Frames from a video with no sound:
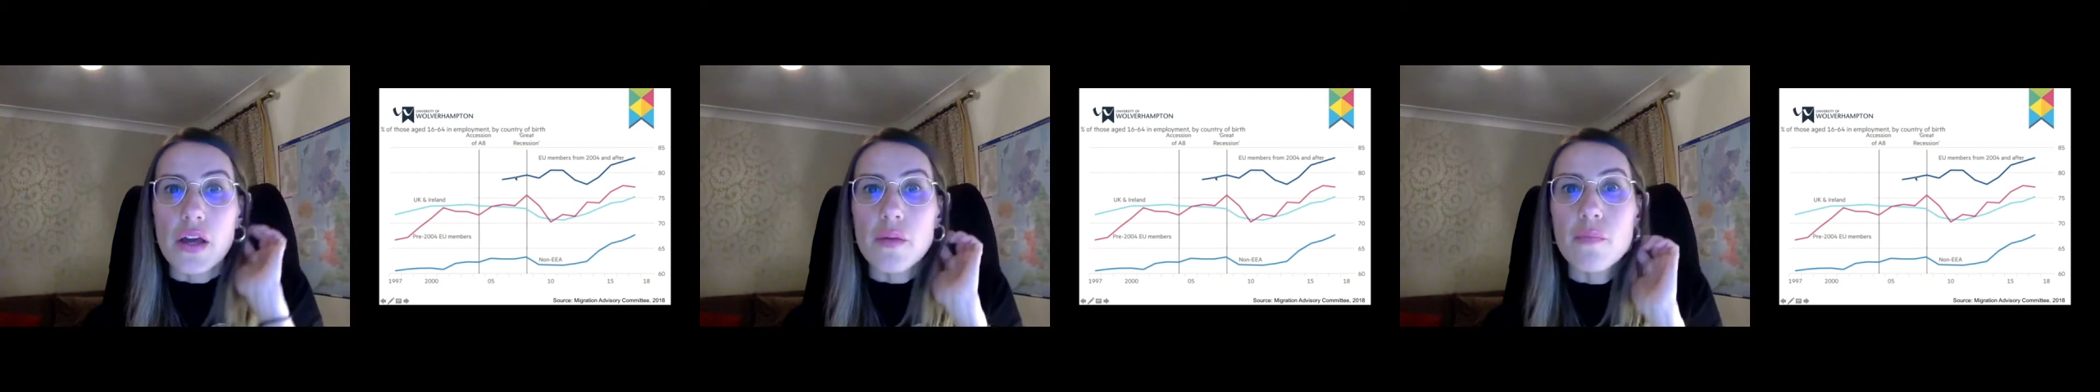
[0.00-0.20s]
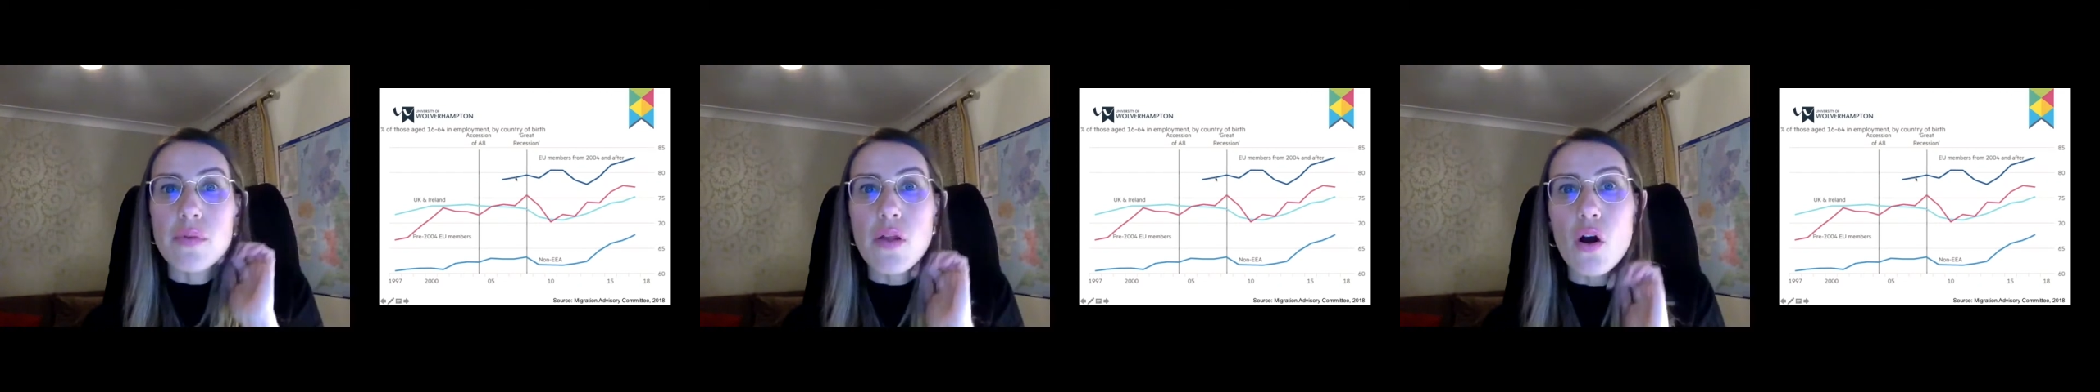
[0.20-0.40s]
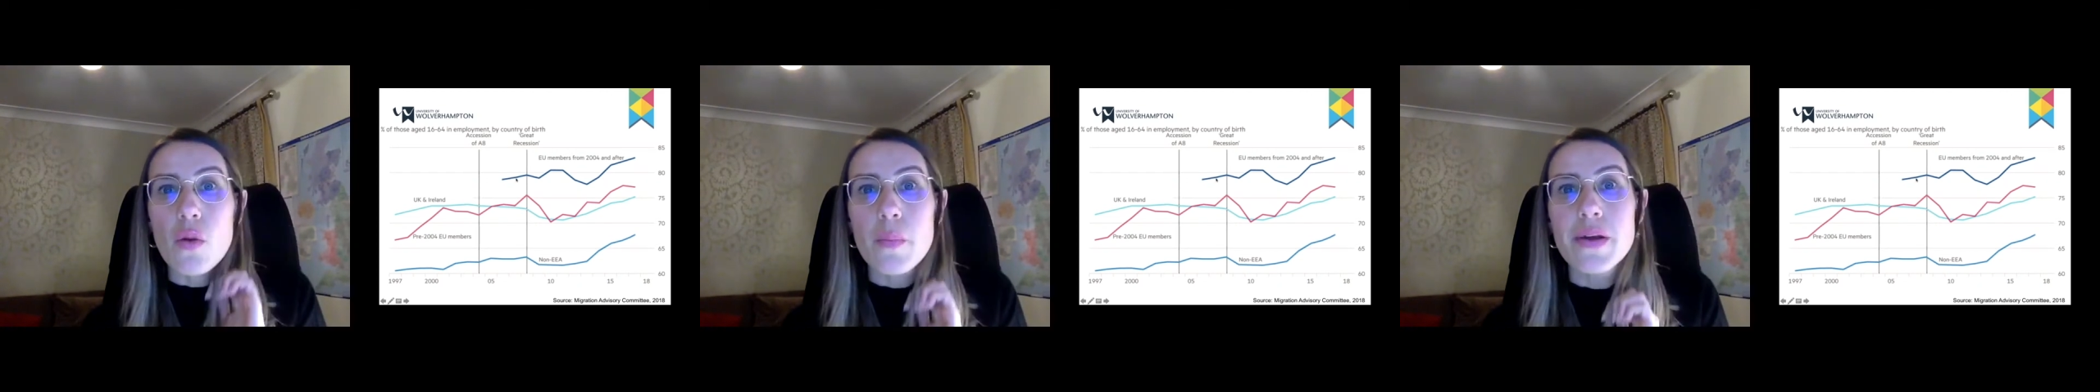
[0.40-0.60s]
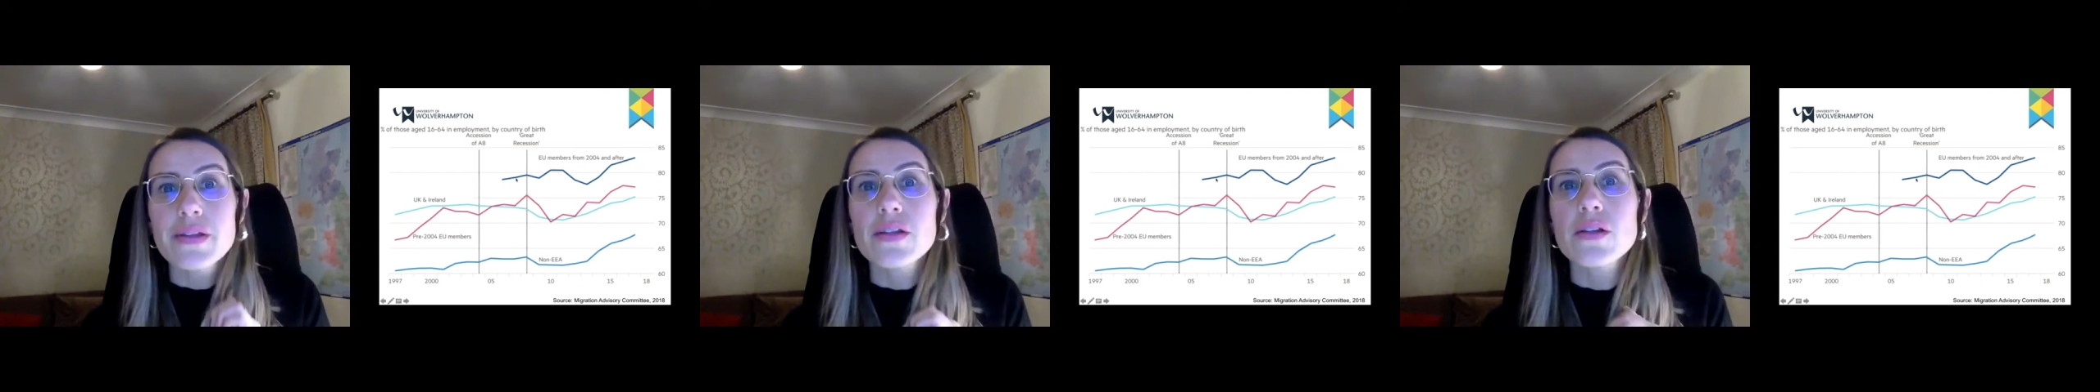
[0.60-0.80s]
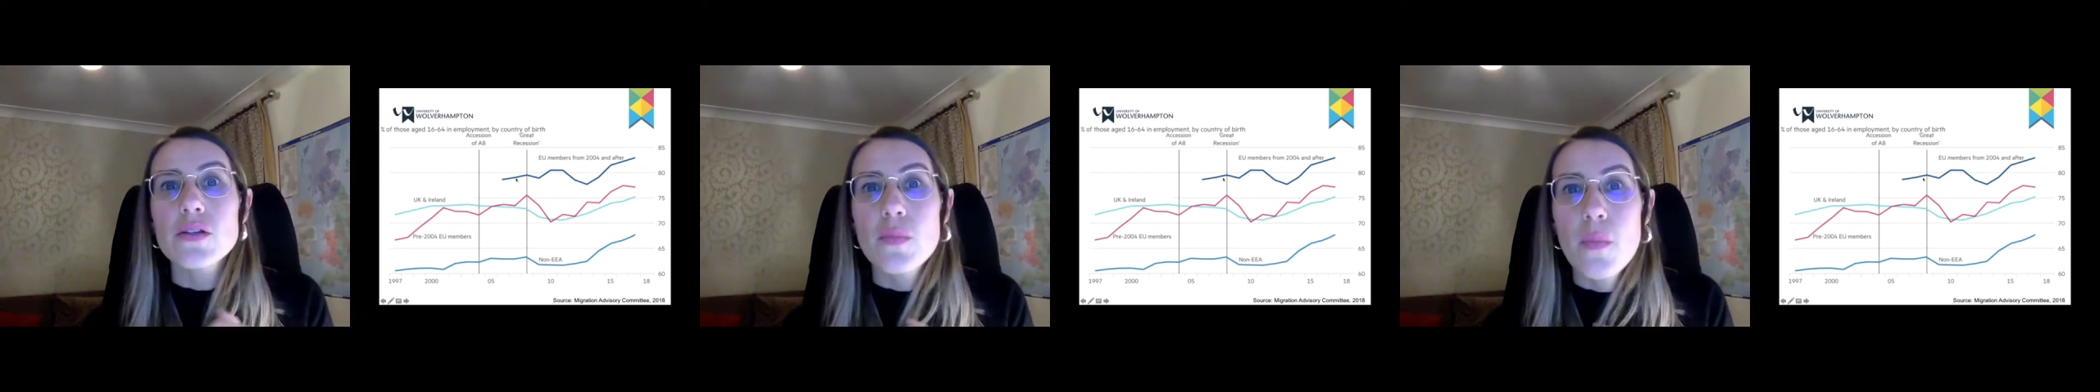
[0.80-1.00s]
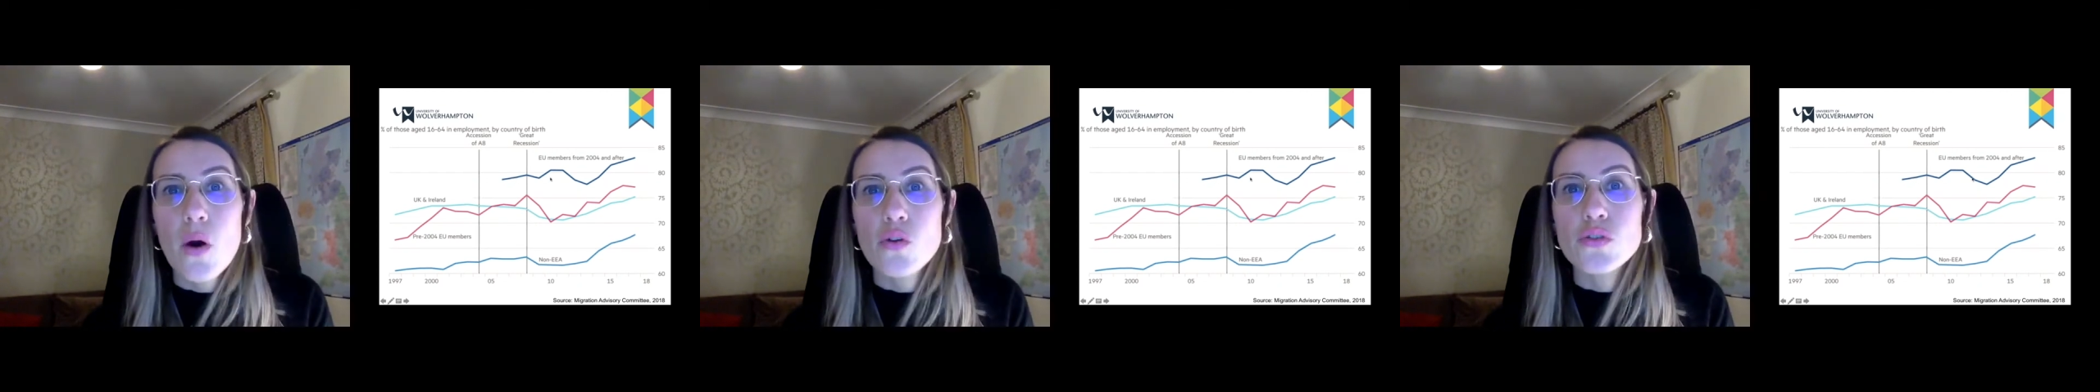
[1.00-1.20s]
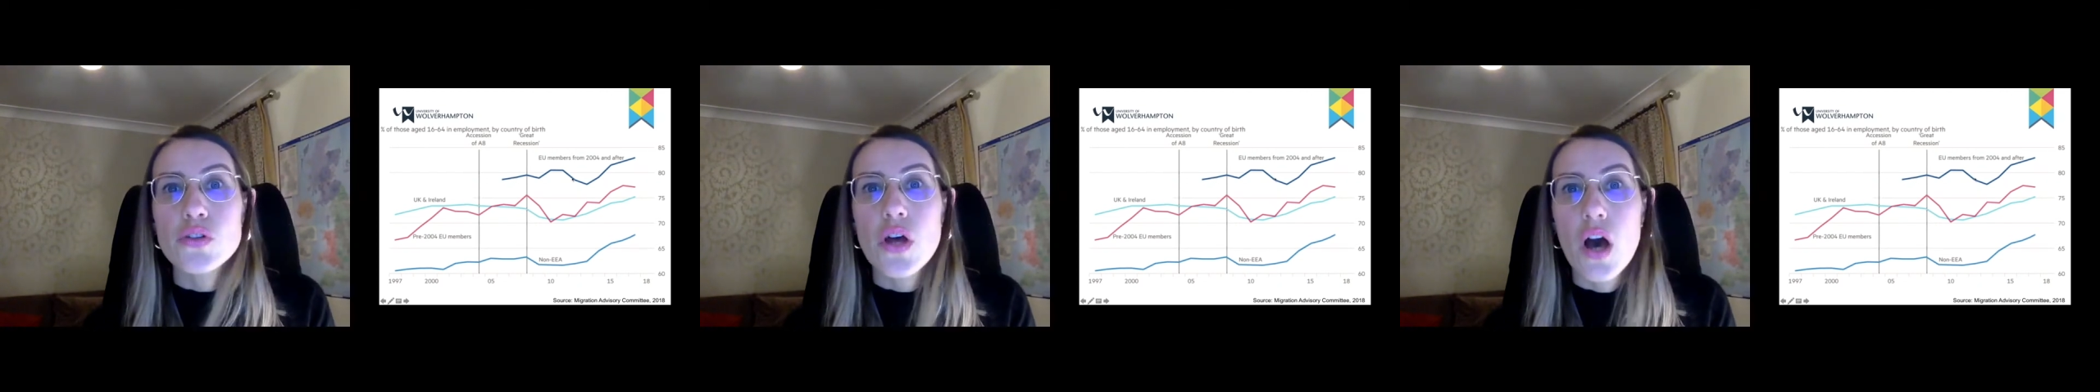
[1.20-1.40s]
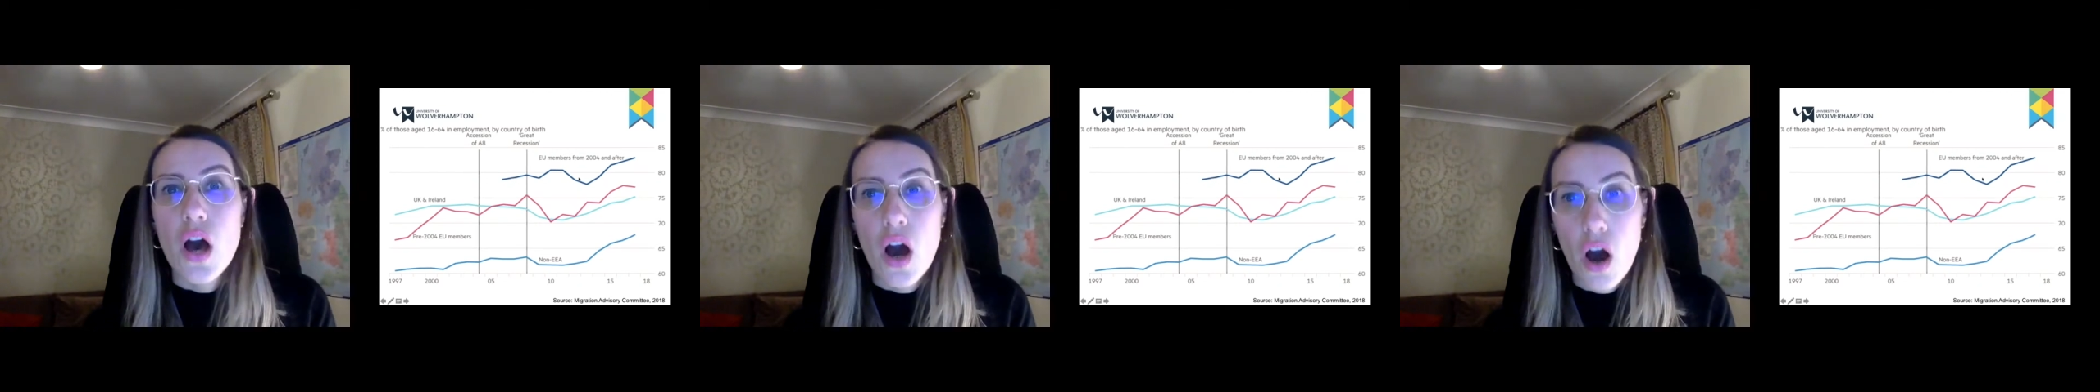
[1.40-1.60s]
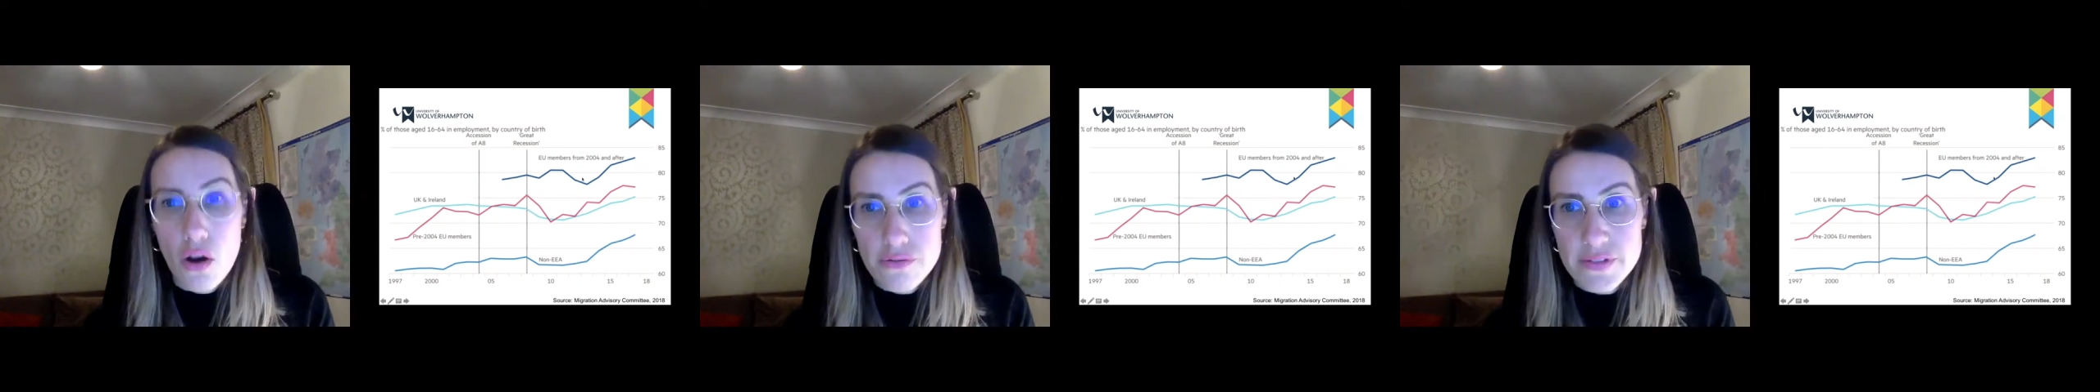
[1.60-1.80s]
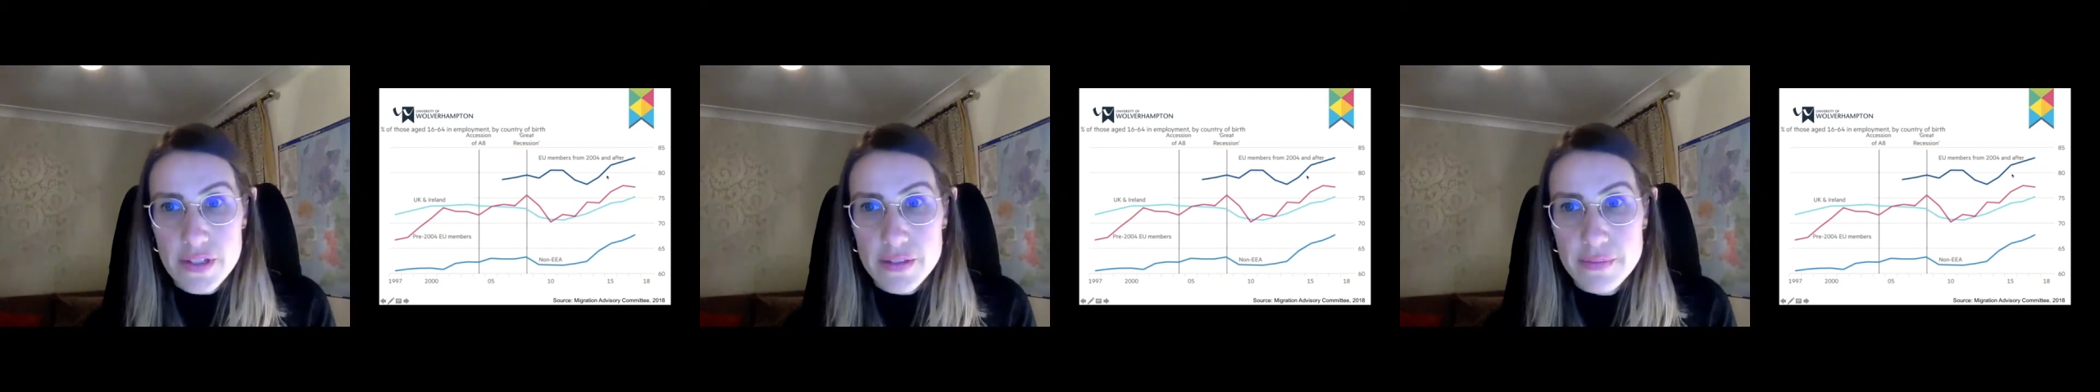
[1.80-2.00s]
employment the most
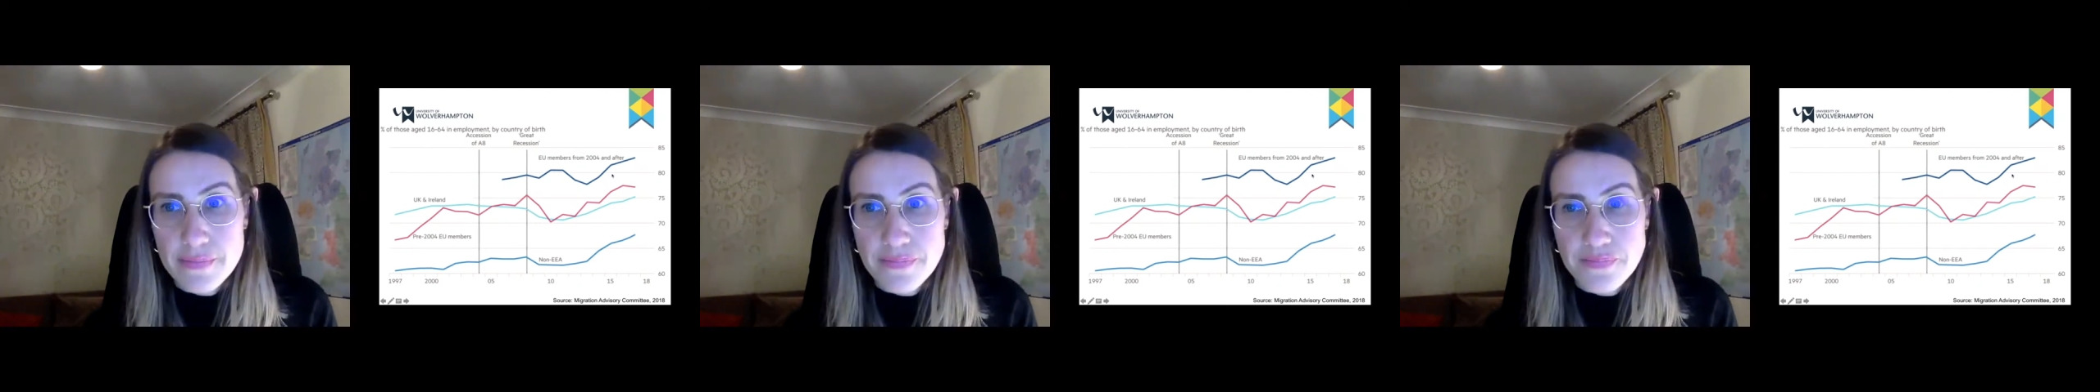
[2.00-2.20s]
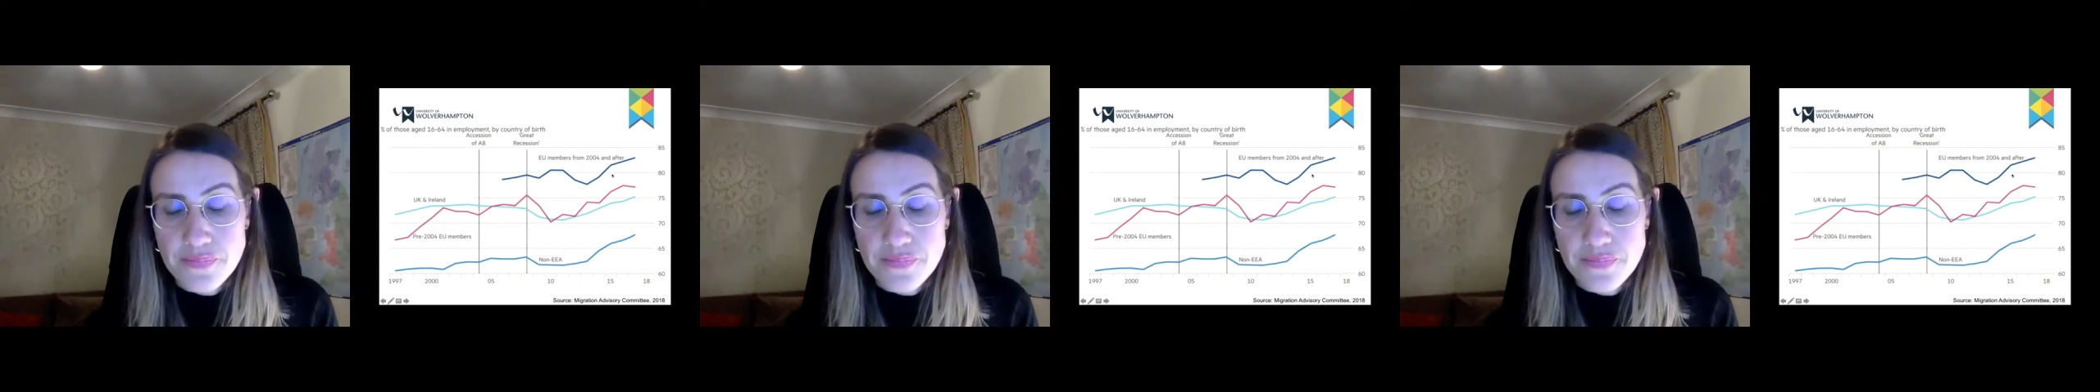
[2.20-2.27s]
often.